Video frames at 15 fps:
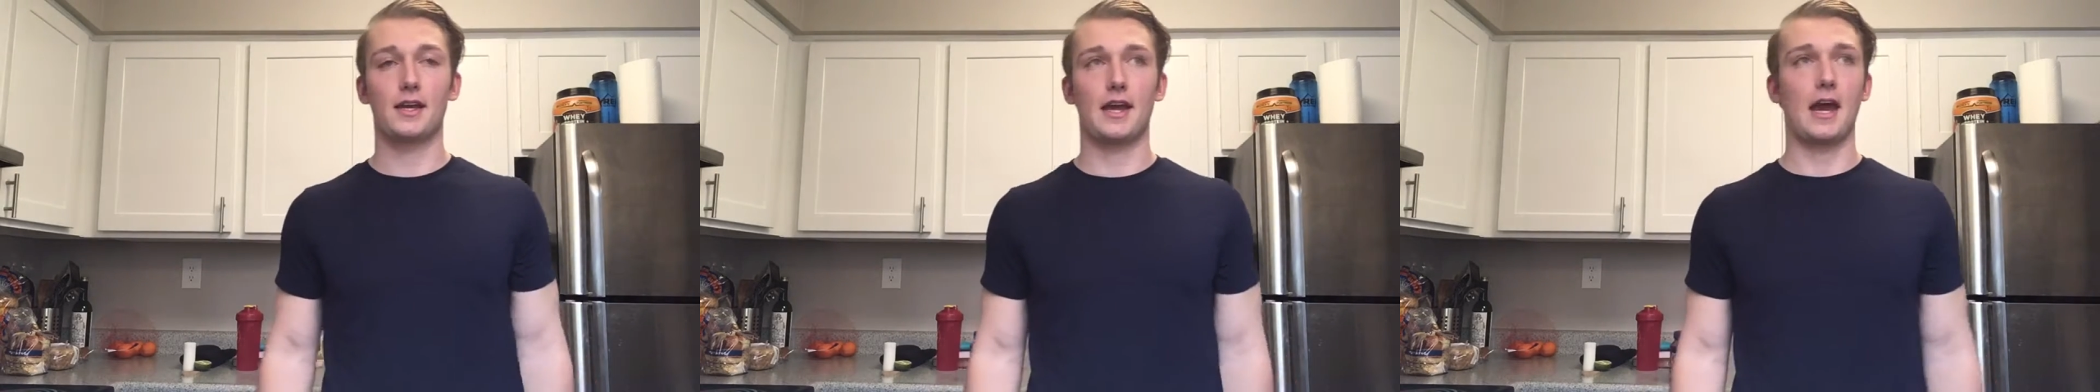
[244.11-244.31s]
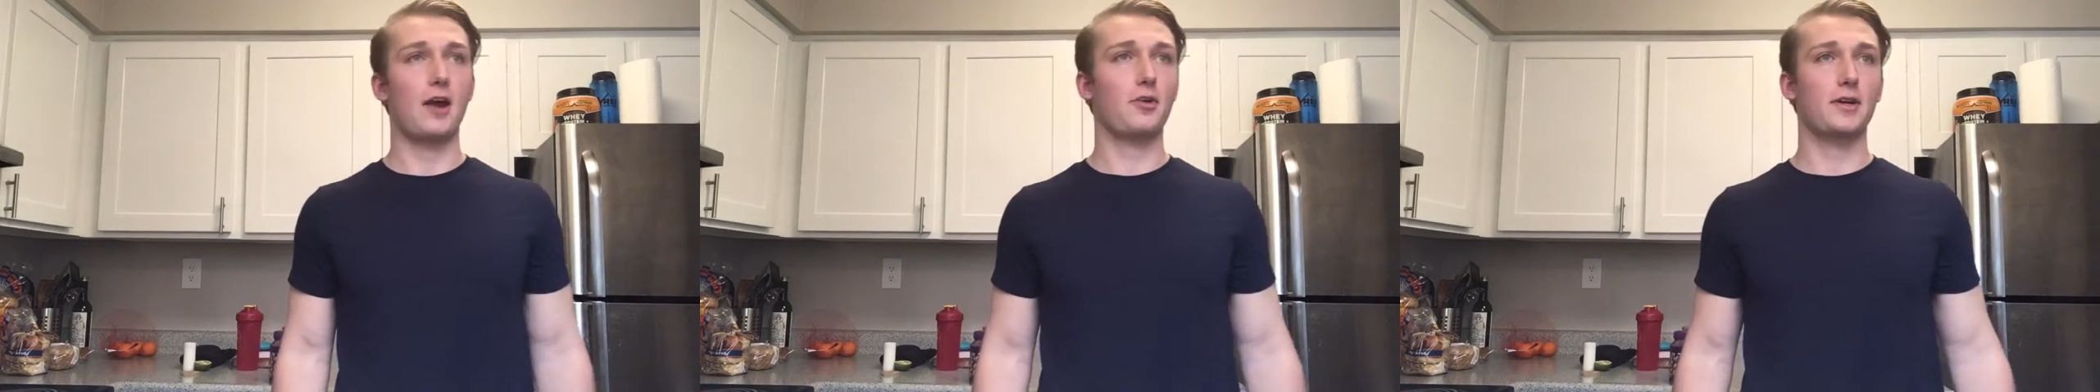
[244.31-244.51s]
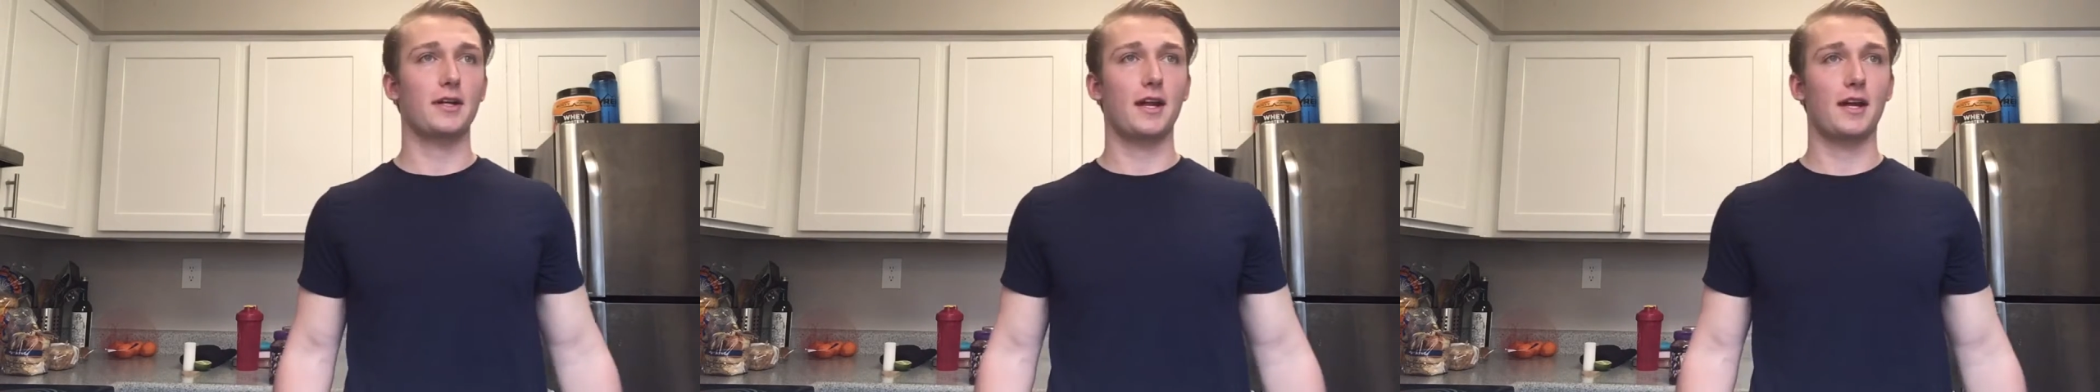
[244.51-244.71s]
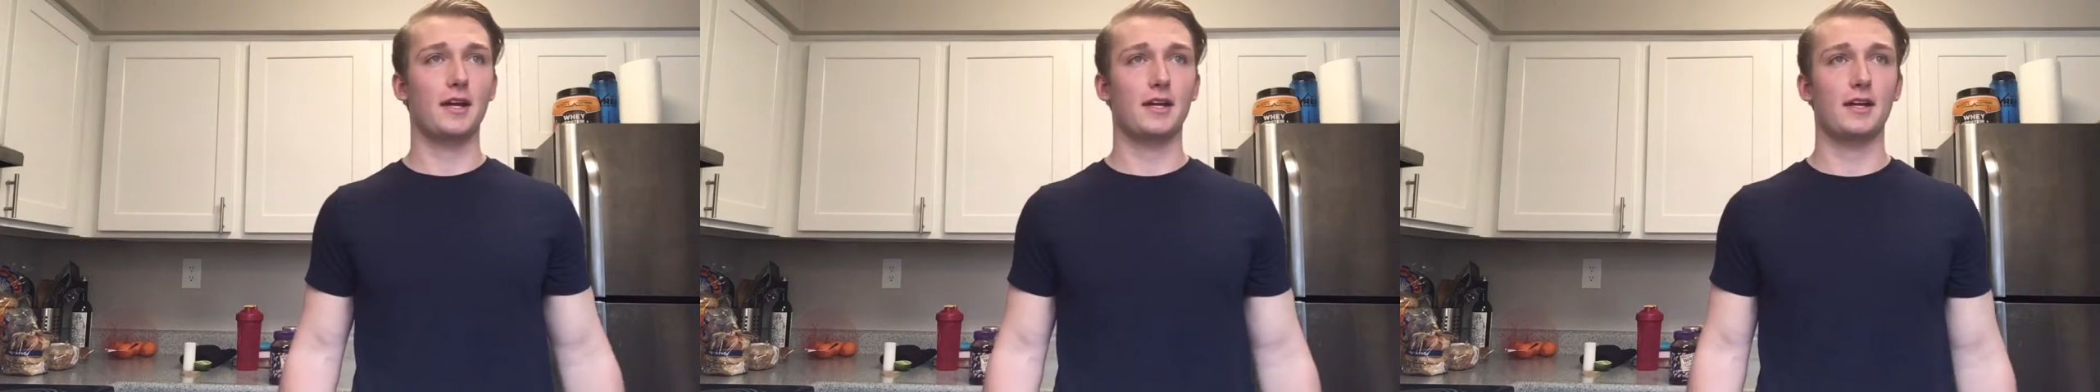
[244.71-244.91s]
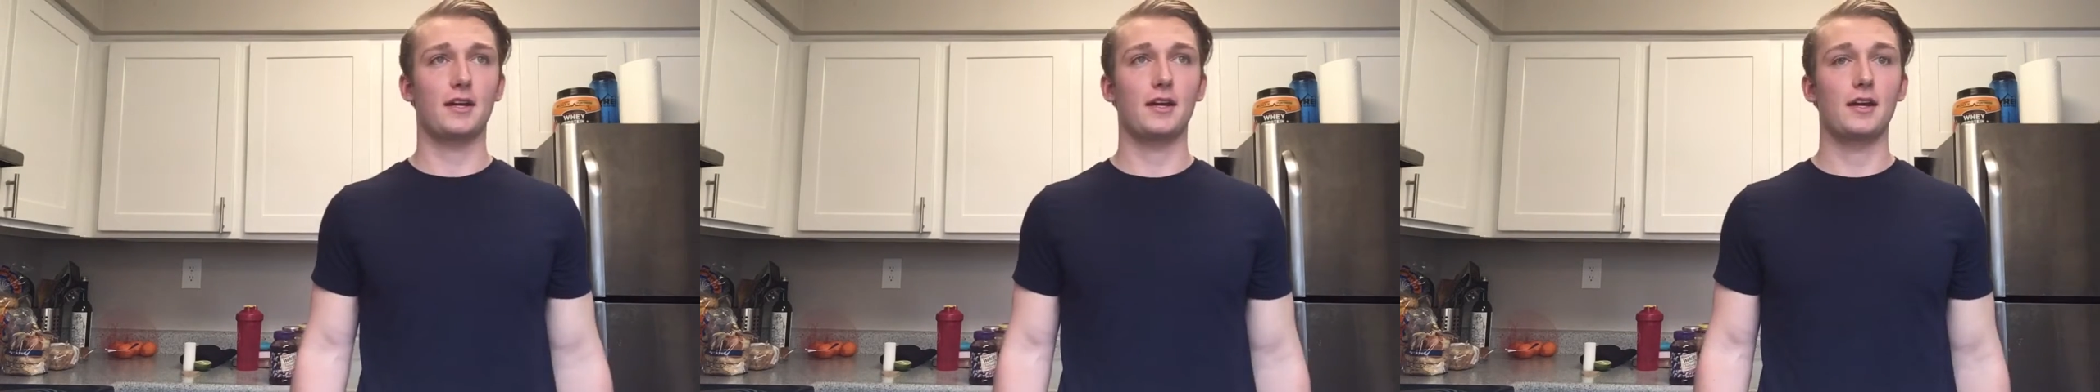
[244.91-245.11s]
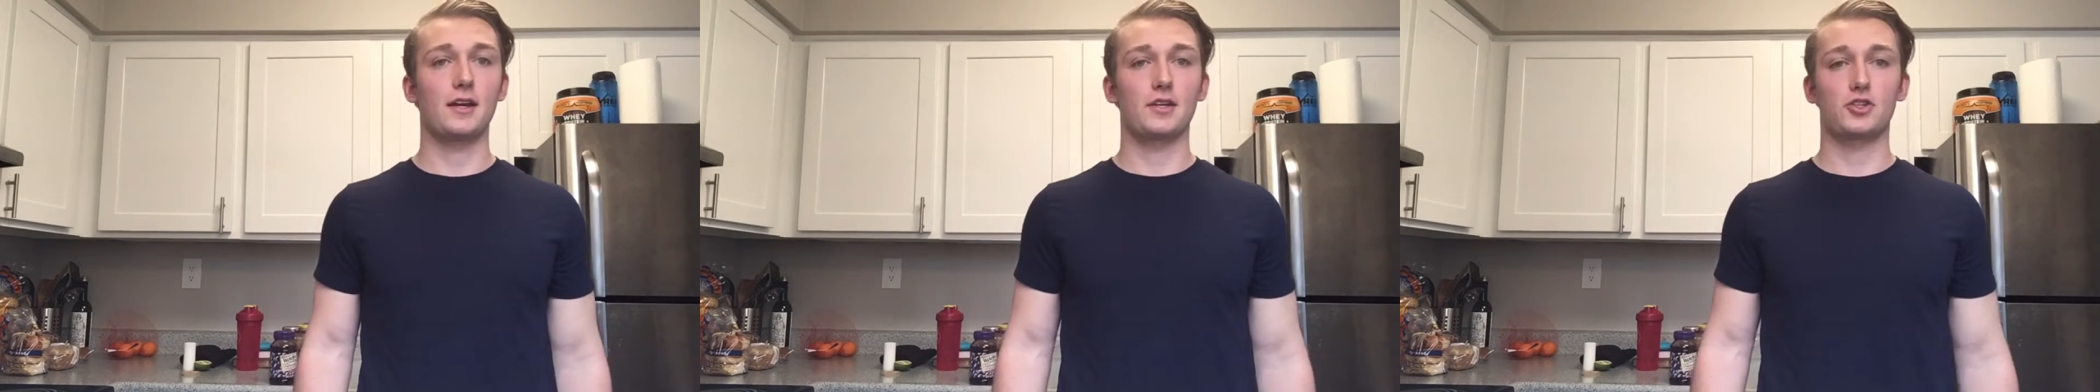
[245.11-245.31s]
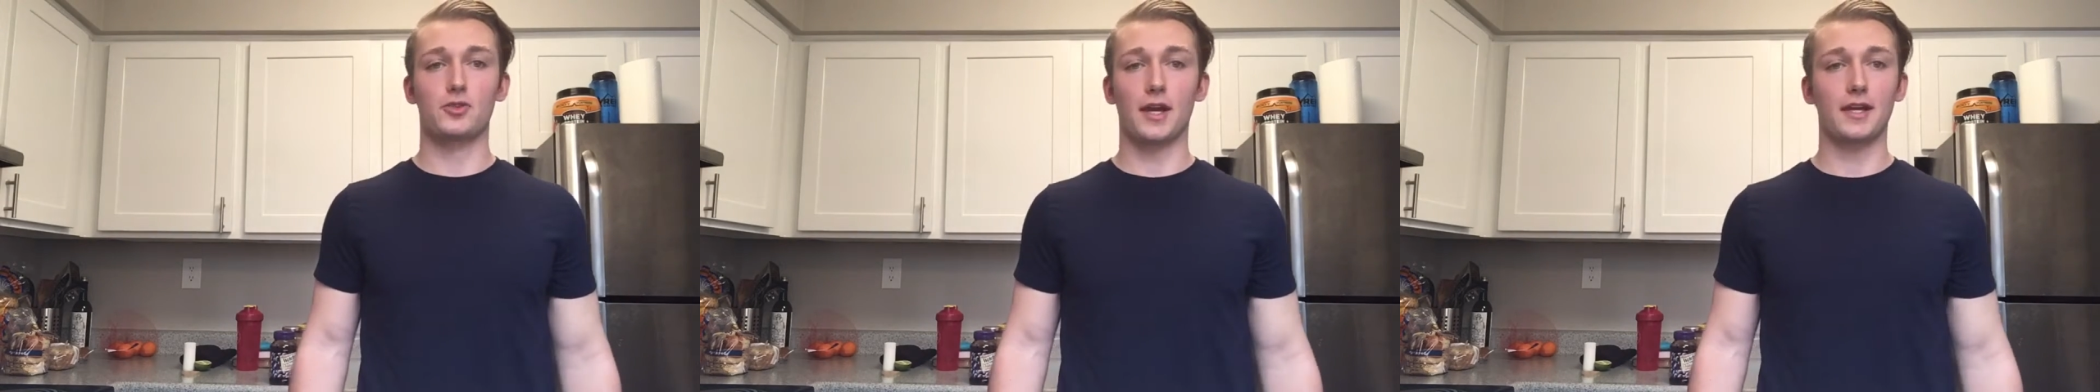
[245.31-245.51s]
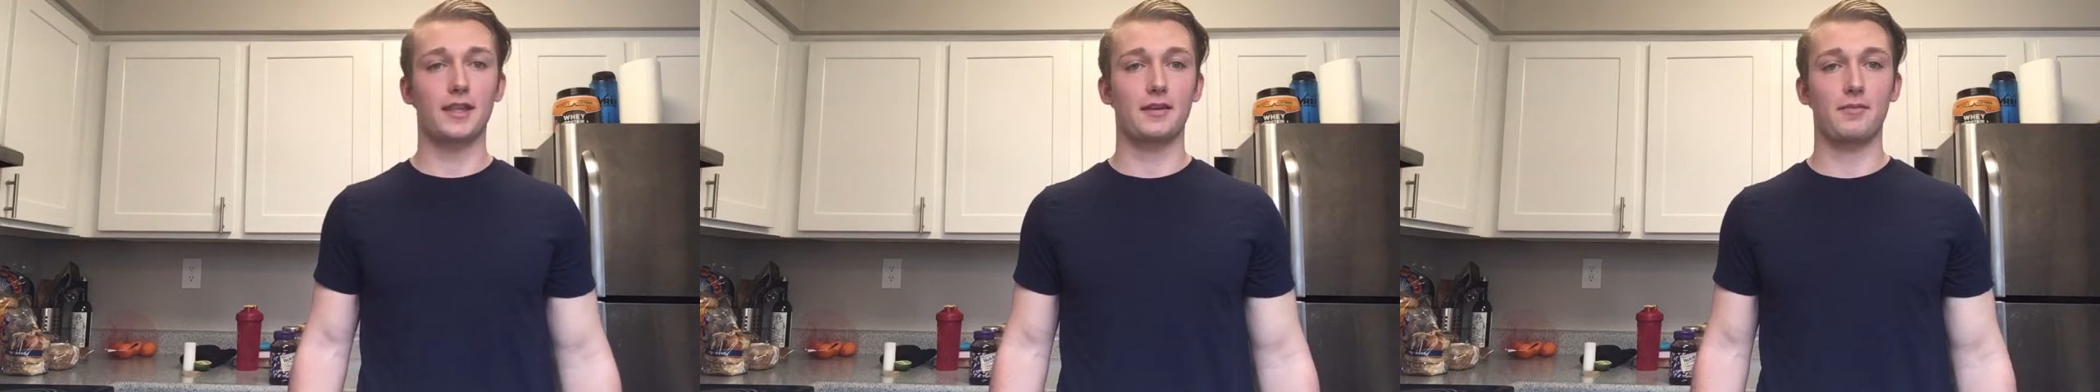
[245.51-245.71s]
how can I
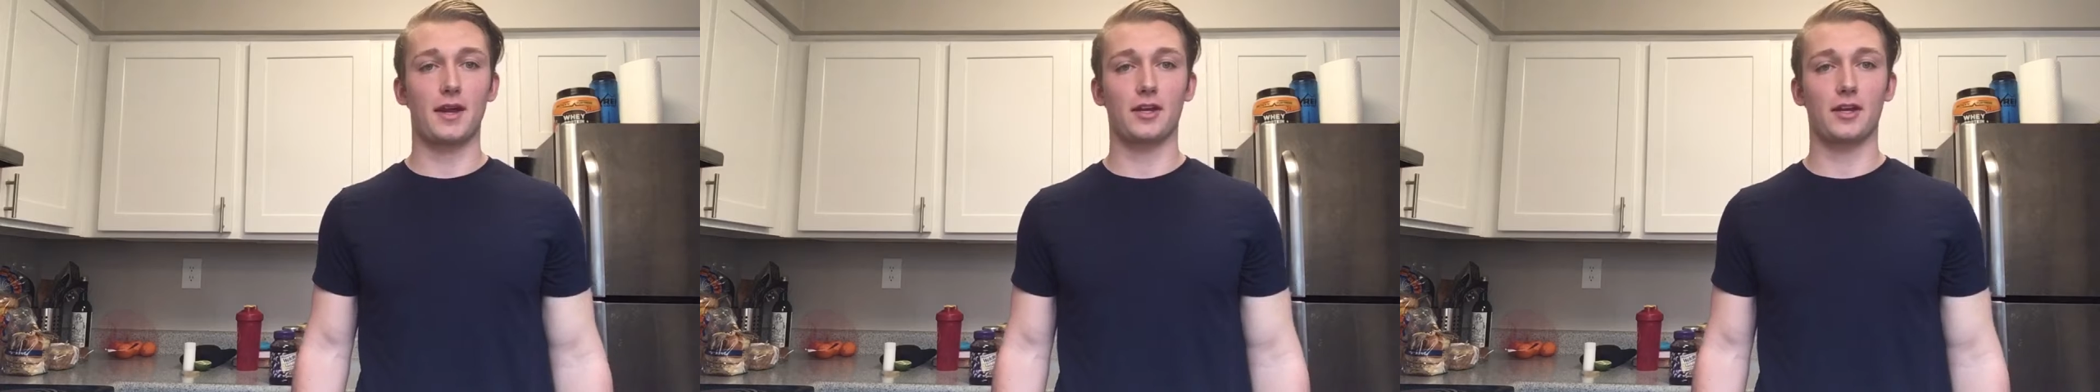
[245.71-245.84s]
strengthen